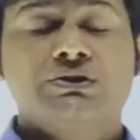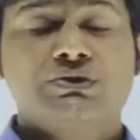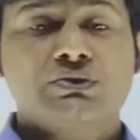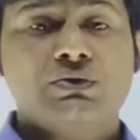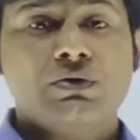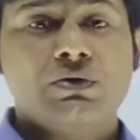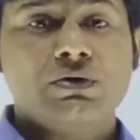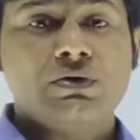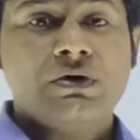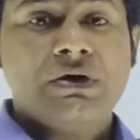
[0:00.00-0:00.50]

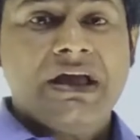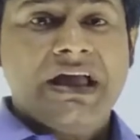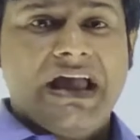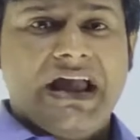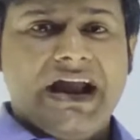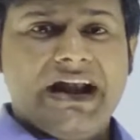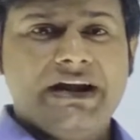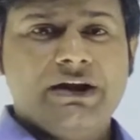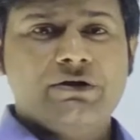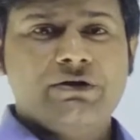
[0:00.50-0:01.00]
So
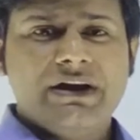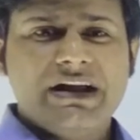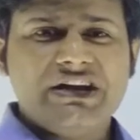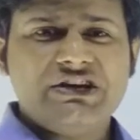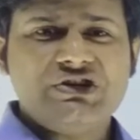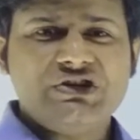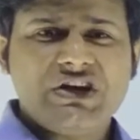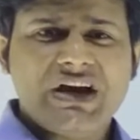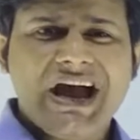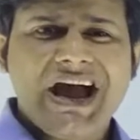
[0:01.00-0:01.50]

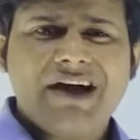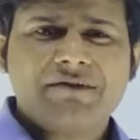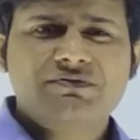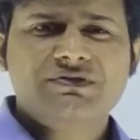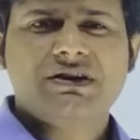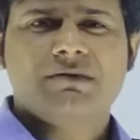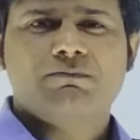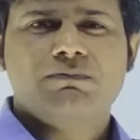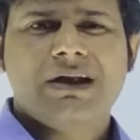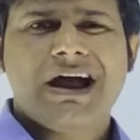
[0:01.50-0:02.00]
Indonesia have
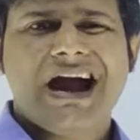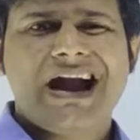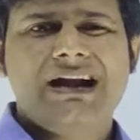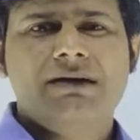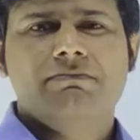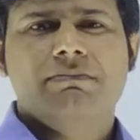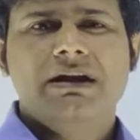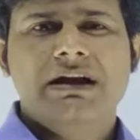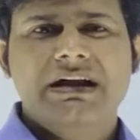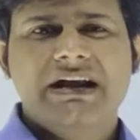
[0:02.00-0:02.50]

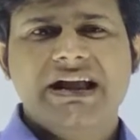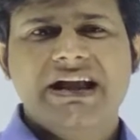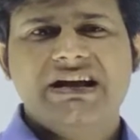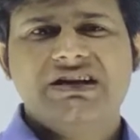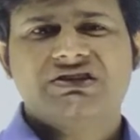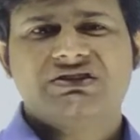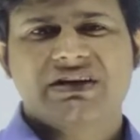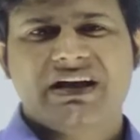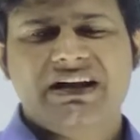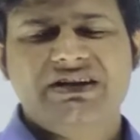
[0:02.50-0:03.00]
supplied
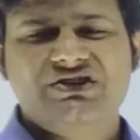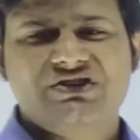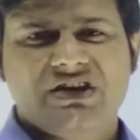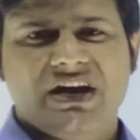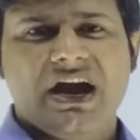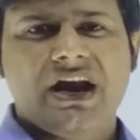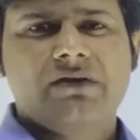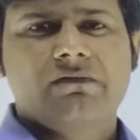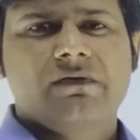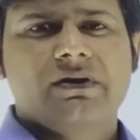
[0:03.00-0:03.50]
buildings and
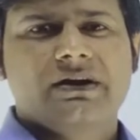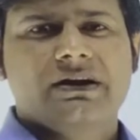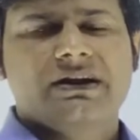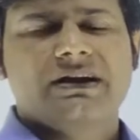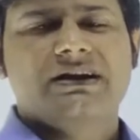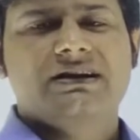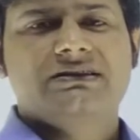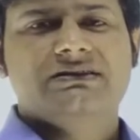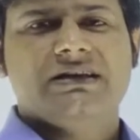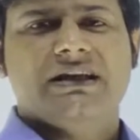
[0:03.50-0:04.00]
chain
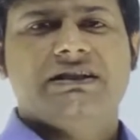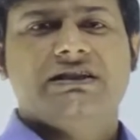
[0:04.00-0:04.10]
workers,